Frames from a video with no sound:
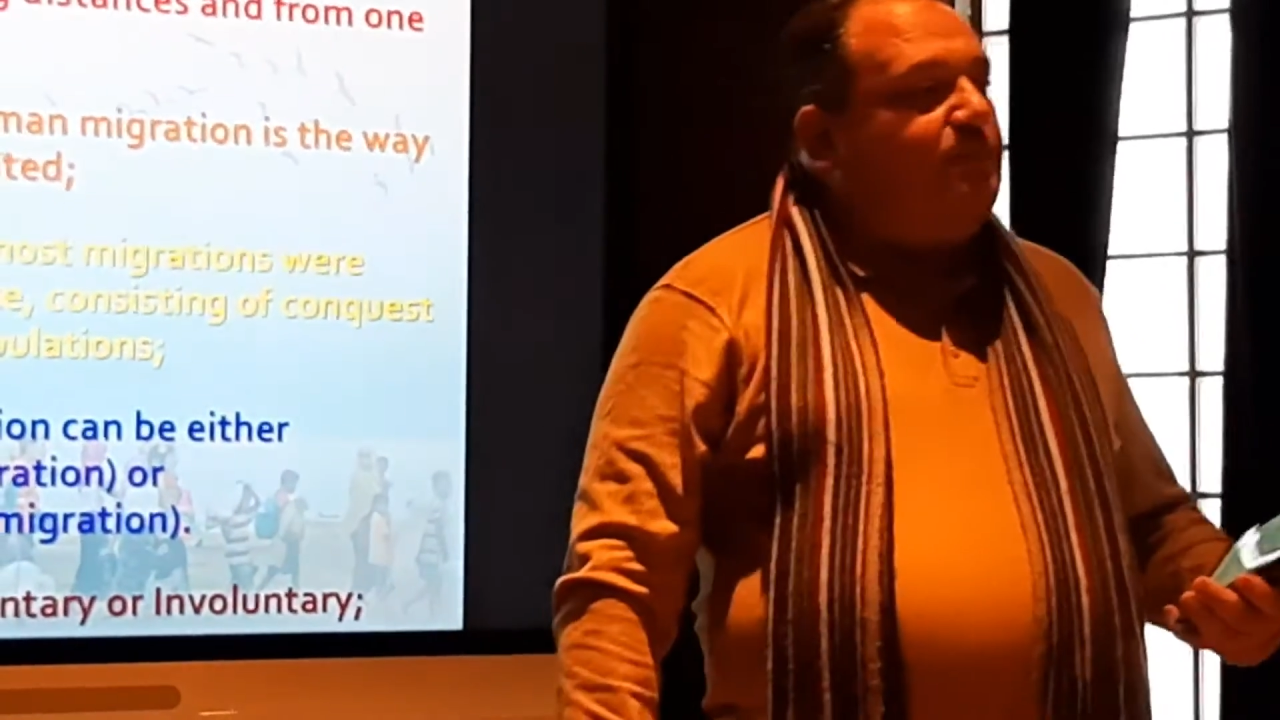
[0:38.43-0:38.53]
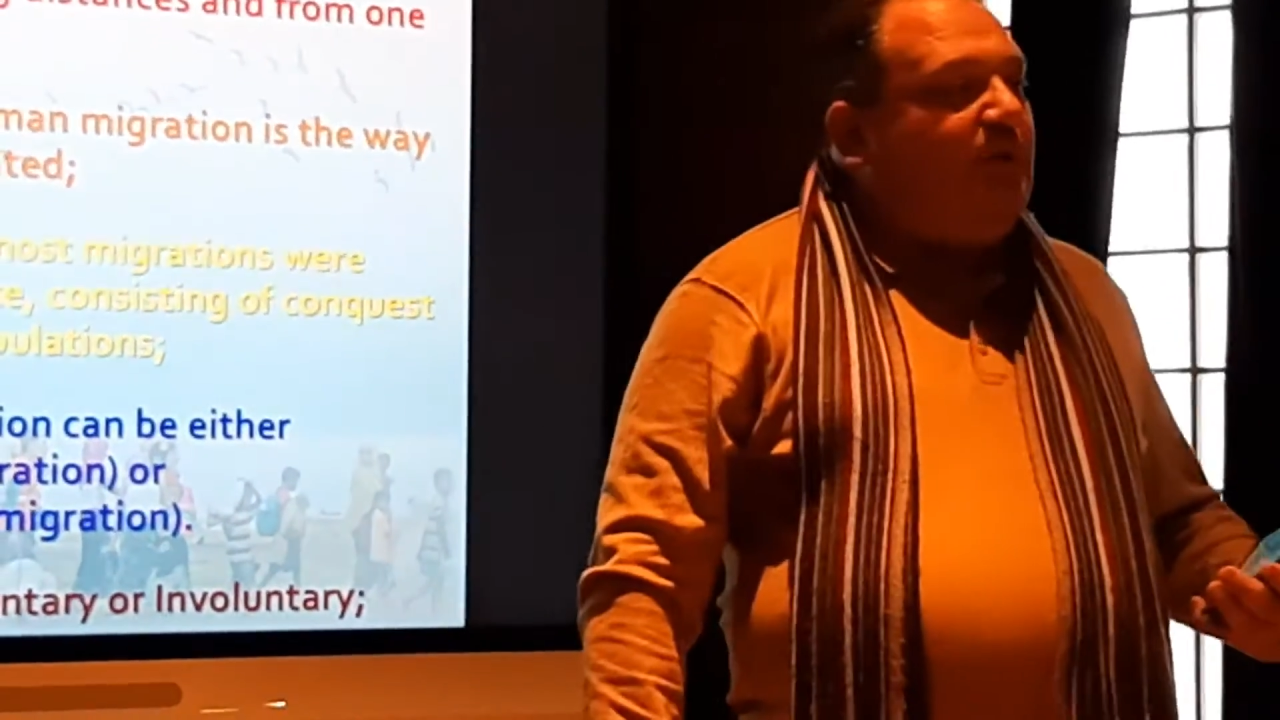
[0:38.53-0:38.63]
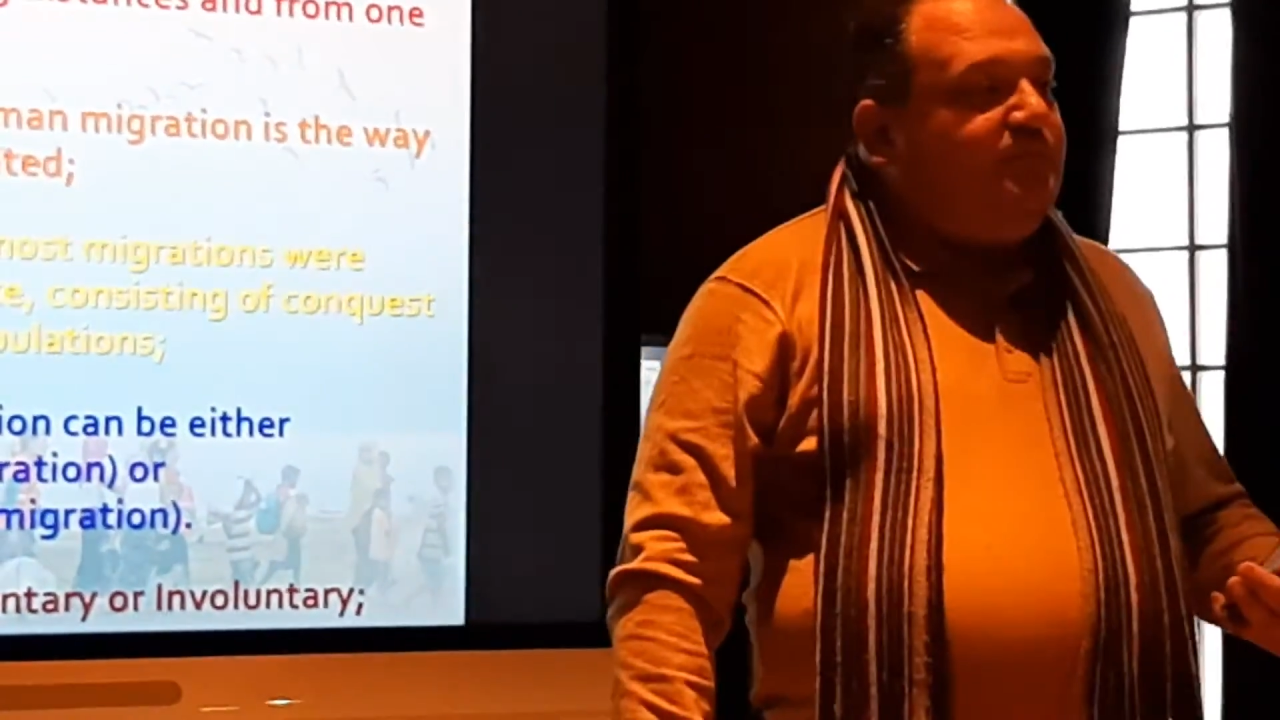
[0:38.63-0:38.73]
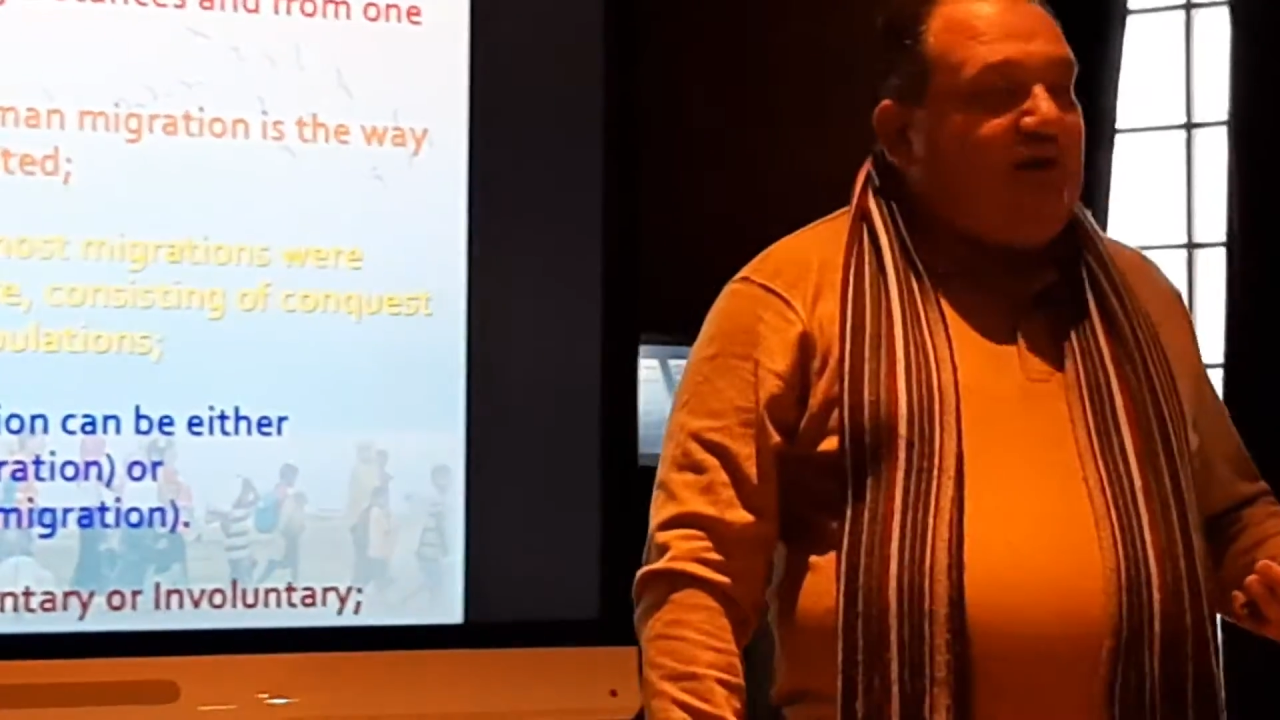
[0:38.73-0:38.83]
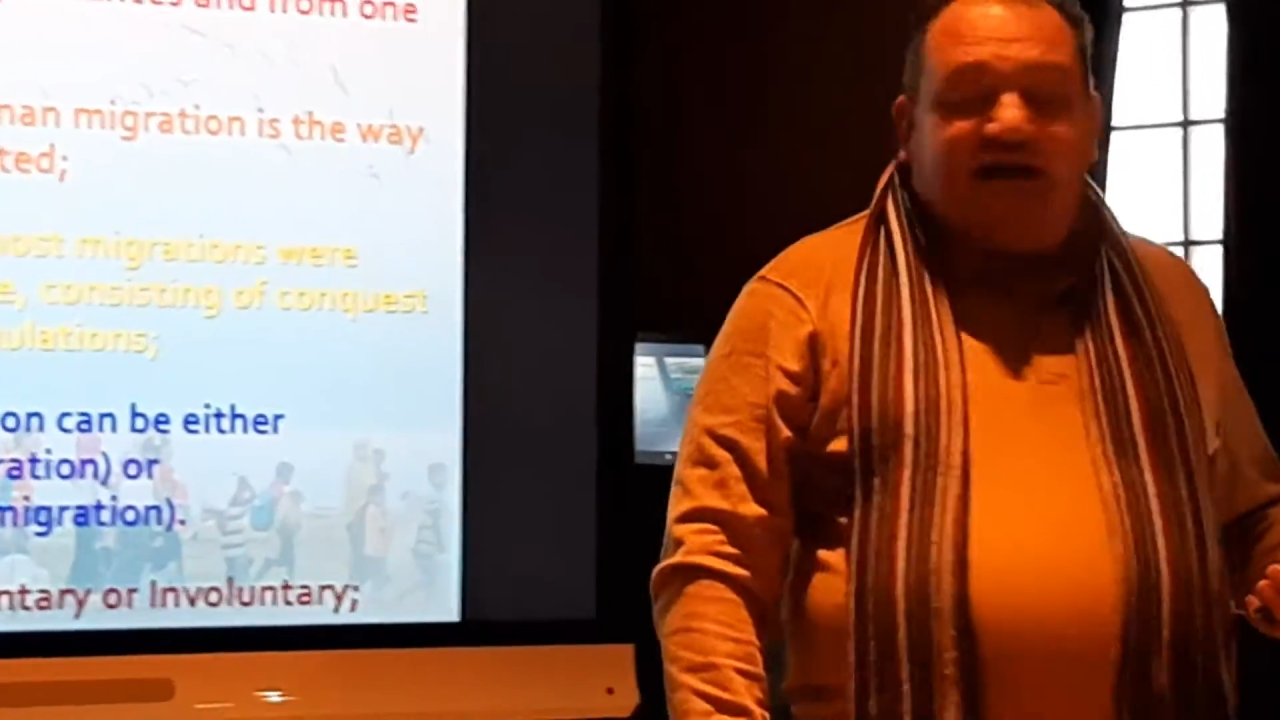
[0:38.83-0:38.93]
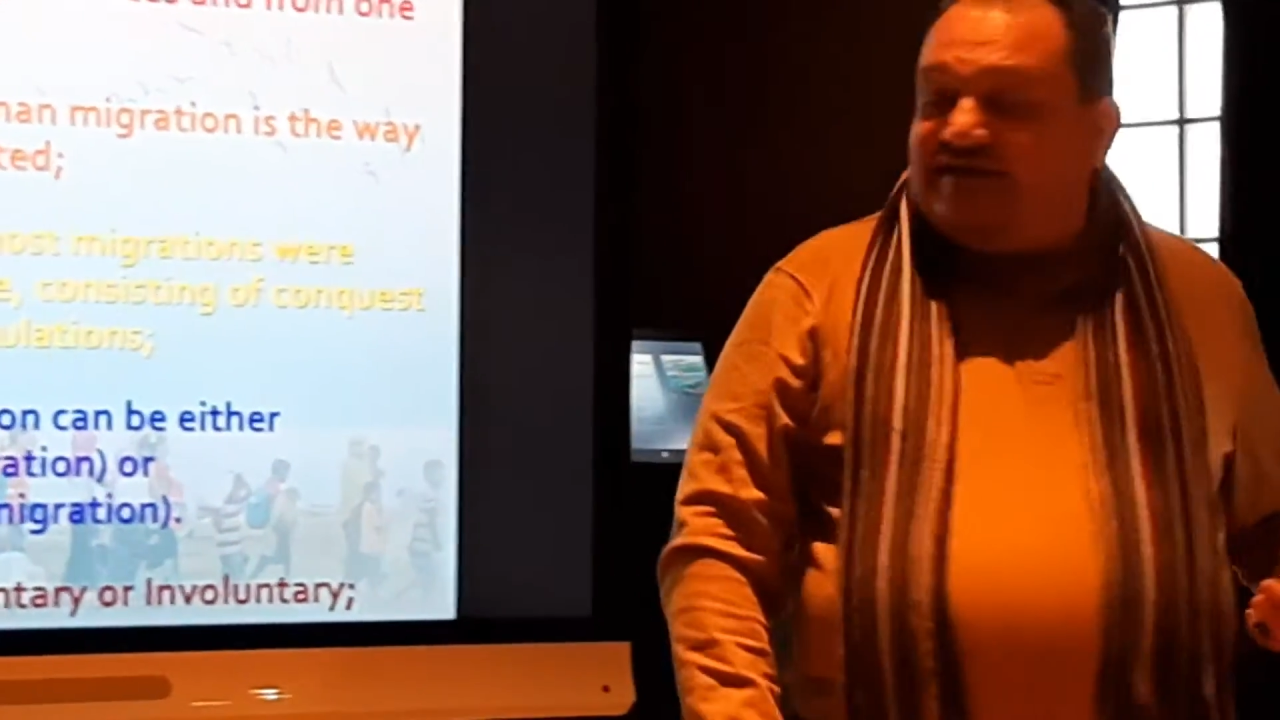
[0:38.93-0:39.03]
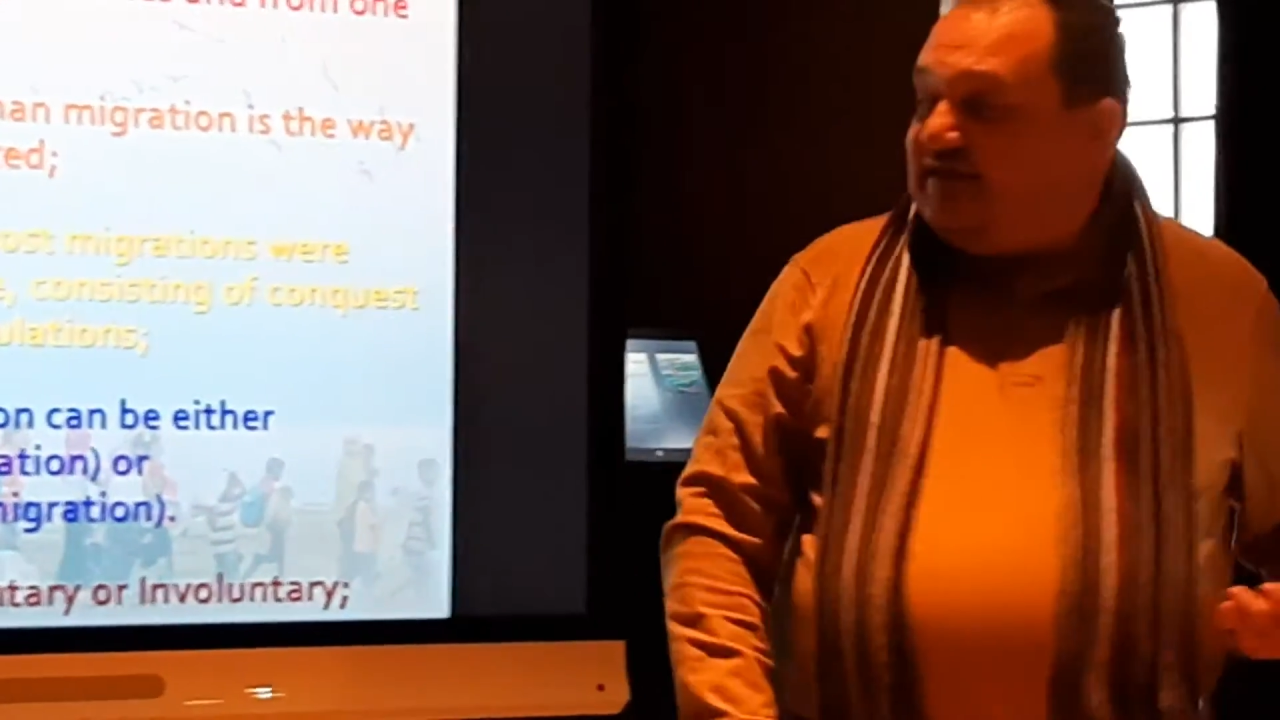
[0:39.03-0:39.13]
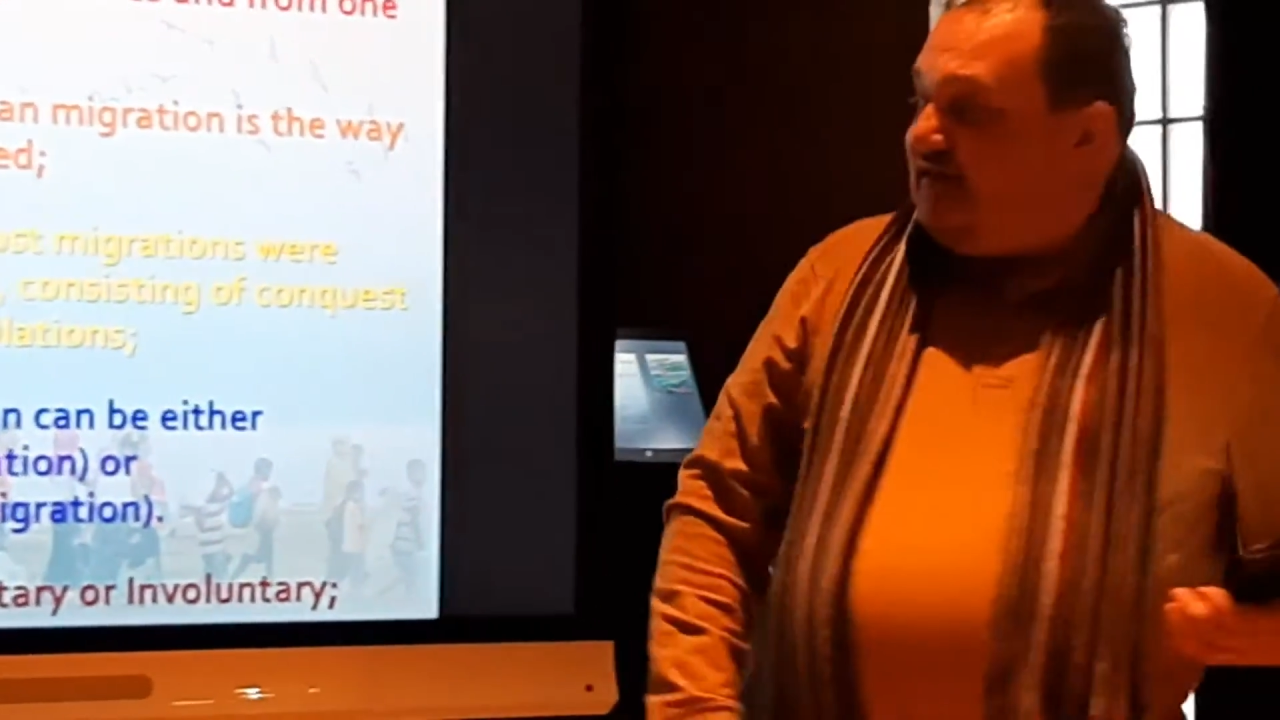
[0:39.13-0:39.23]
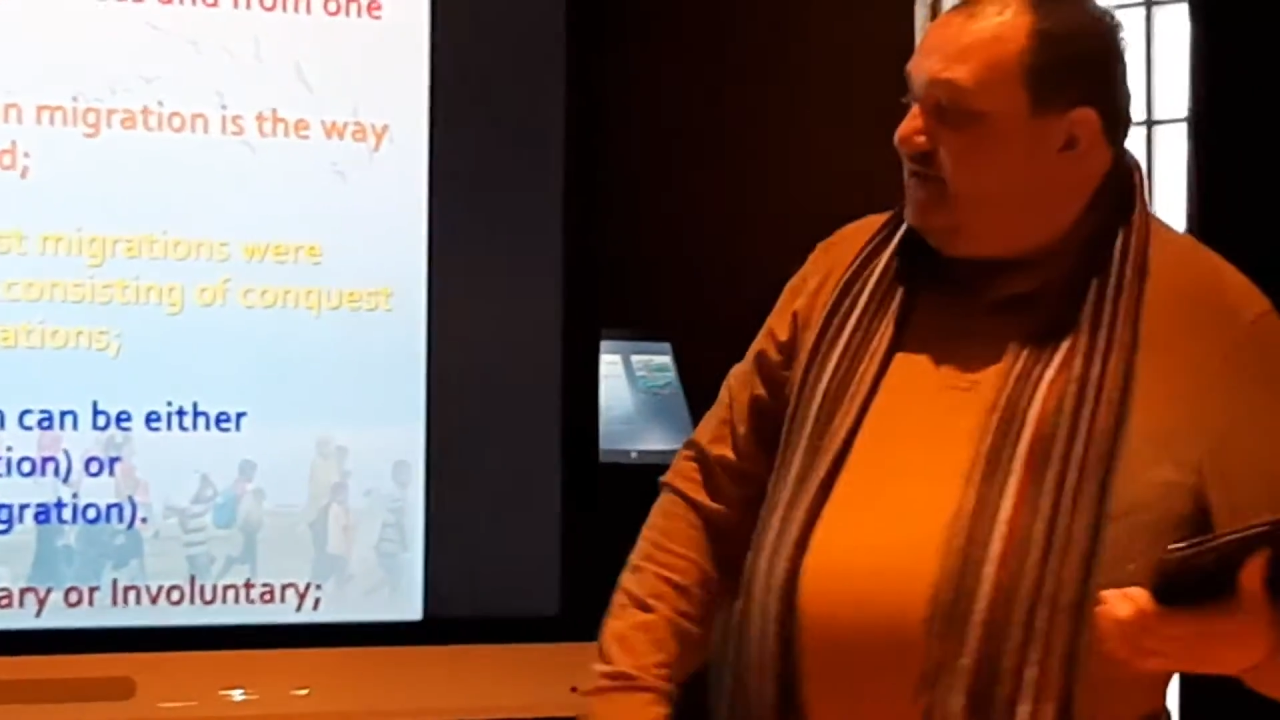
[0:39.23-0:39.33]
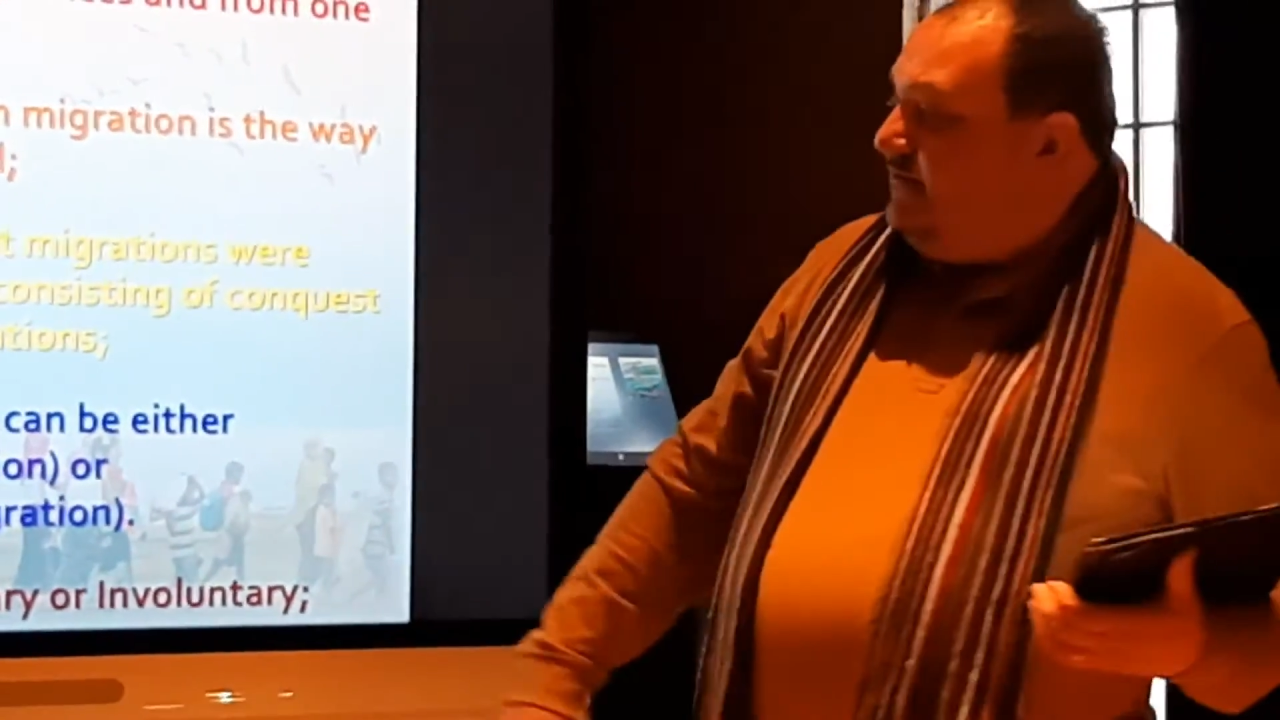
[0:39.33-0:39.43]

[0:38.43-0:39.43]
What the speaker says: populated.